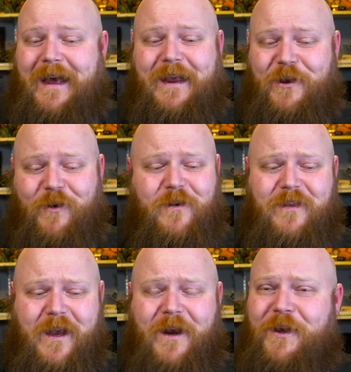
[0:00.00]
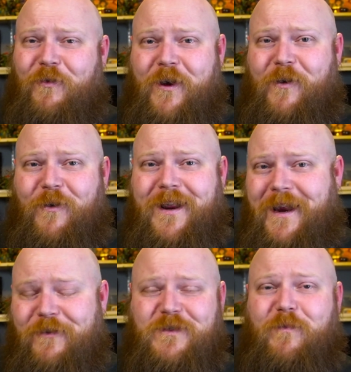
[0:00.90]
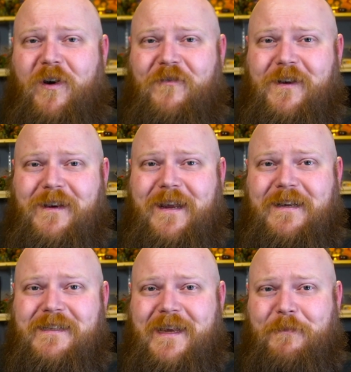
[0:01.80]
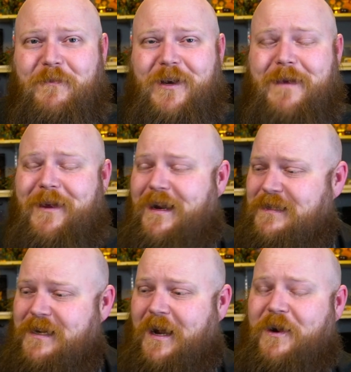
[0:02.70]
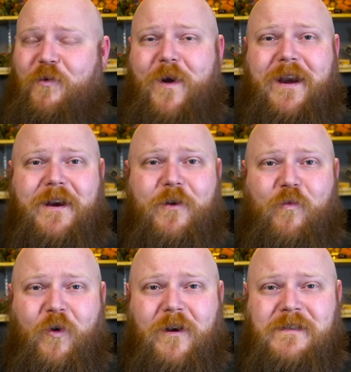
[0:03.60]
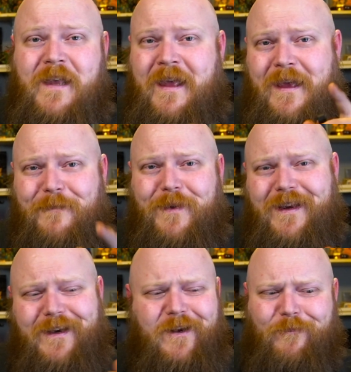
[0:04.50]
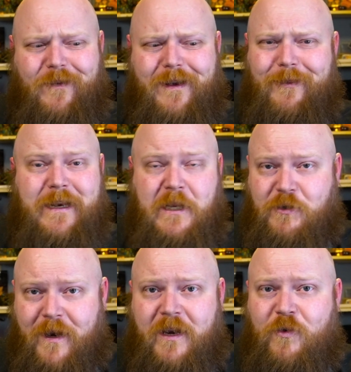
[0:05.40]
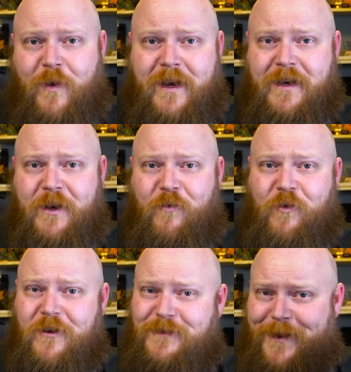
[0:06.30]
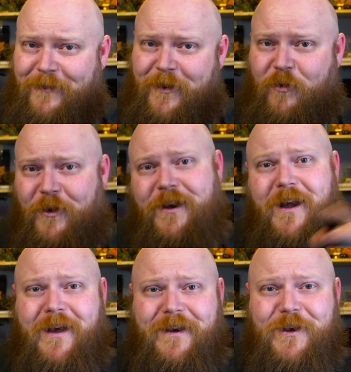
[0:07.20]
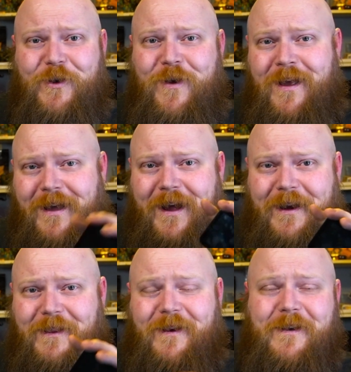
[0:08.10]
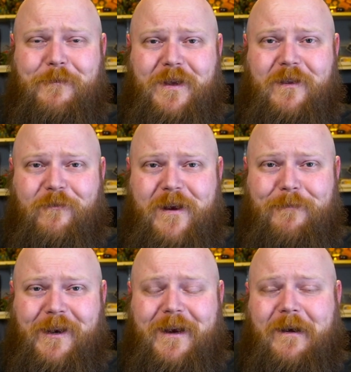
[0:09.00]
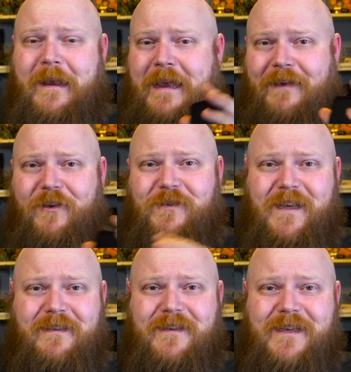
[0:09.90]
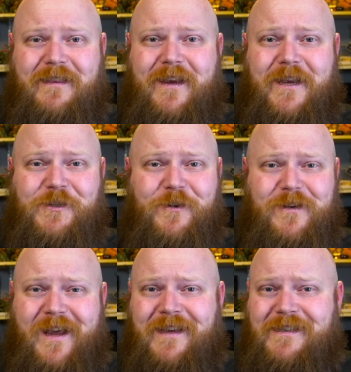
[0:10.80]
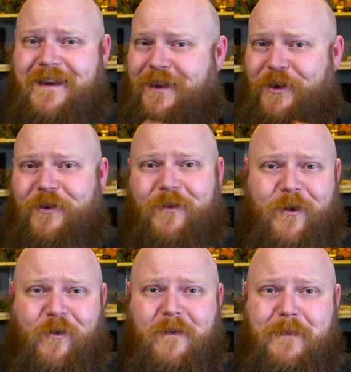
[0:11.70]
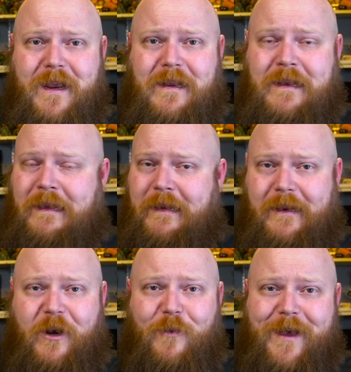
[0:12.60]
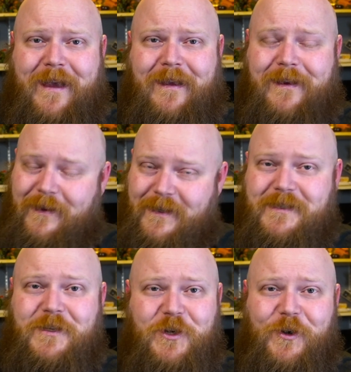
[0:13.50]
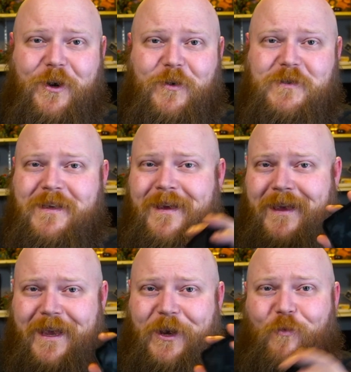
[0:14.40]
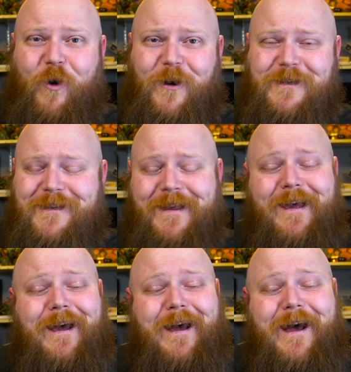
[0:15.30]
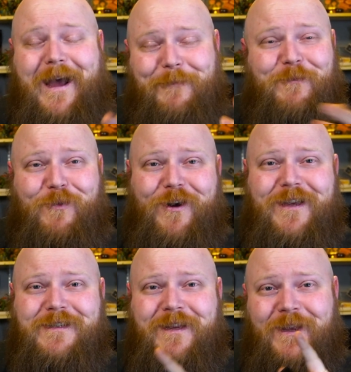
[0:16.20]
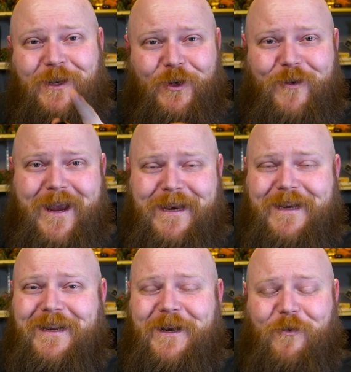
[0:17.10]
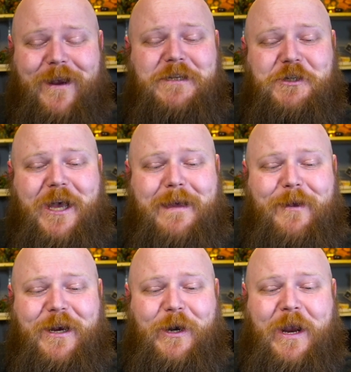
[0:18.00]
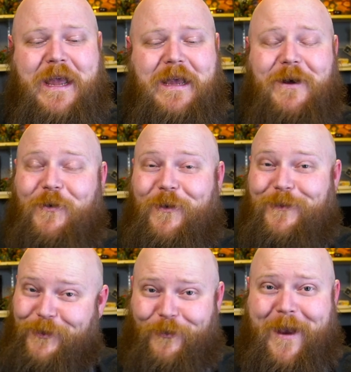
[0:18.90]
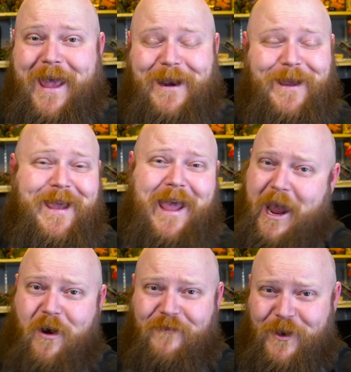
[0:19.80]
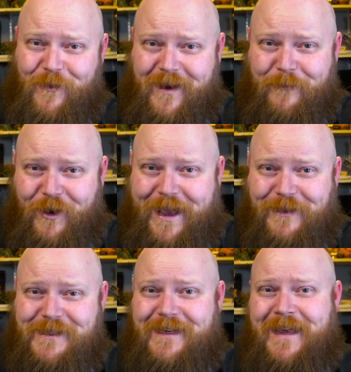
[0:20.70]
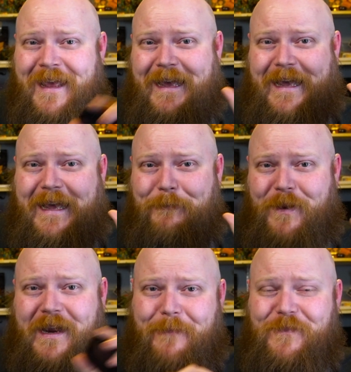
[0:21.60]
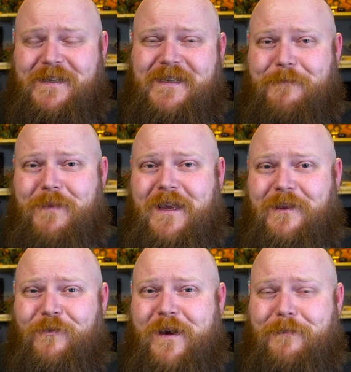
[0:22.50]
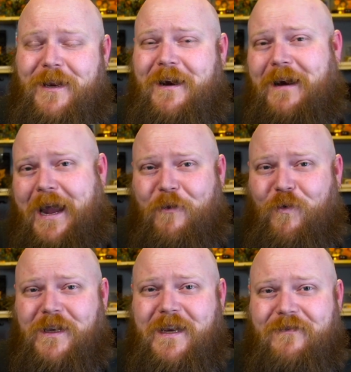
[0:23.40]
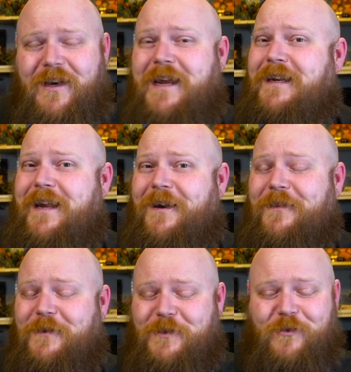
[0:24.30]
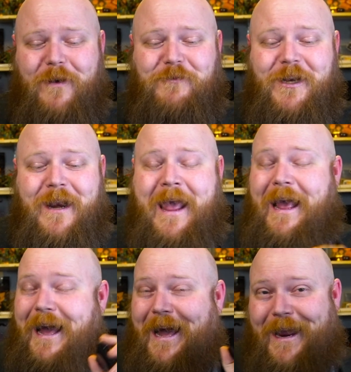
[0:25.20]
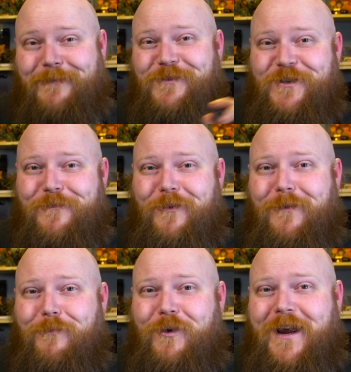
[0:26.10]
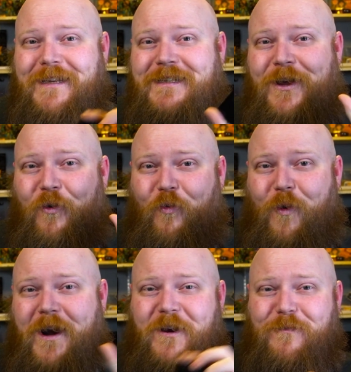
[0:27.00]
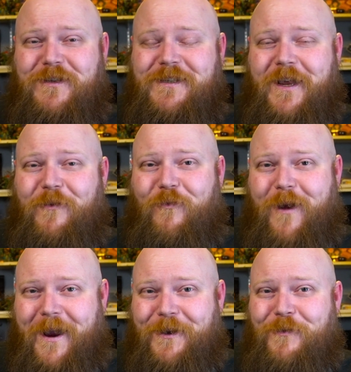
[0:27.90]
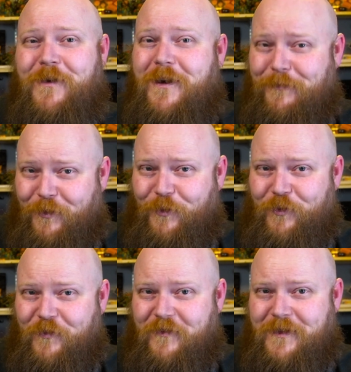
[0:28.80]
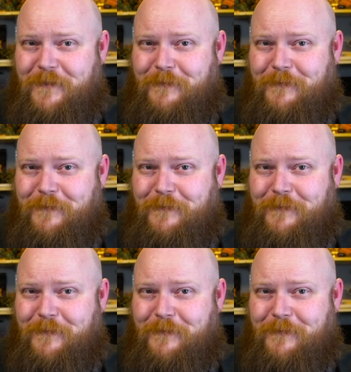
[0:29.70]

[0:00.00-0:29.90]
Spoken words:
You heard the audio recording. It was perfectly acceptable. I mean, it's not going to win any awards, but you're probably not trying to win any awards by recording audio on a little MP3 player. You set this at the edge of your desk, you can record a meeting, you go back, you listen to your notes. It works. I'm impressed. Luoran, you did a great job here, or Luoran, however you want to pronounce it. Pick up this MP3 player. I will leave a link down in the description. I am super impressed. 100% Rhino approved.